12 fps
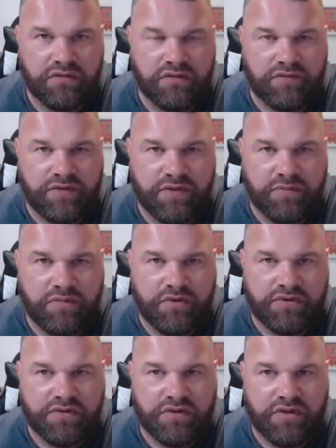I think he
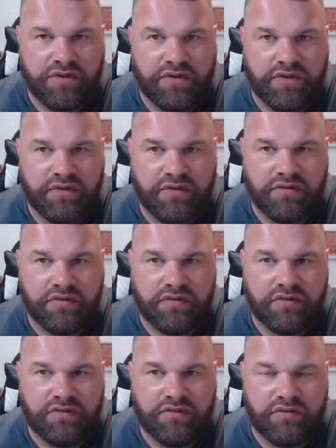brought a lot of,
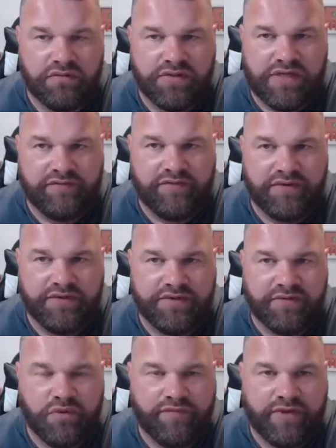you know,
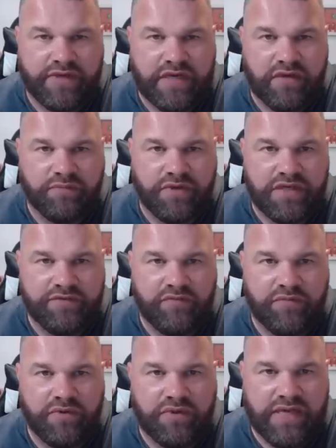togetherness. One of them kind of players that
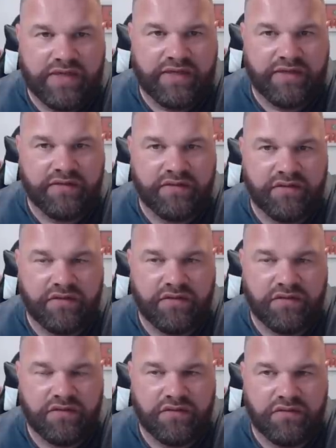we've been lacking
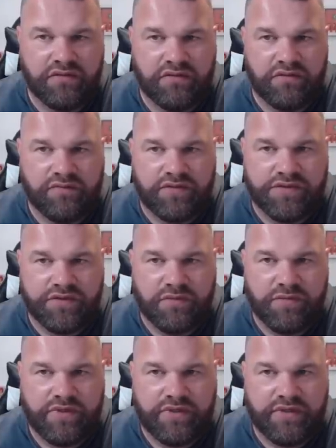for so
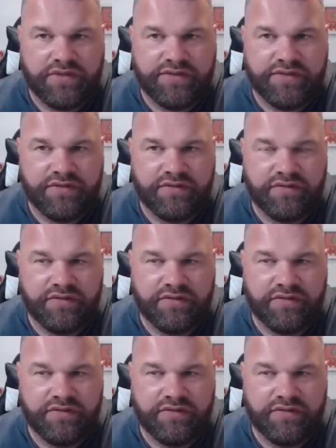many years.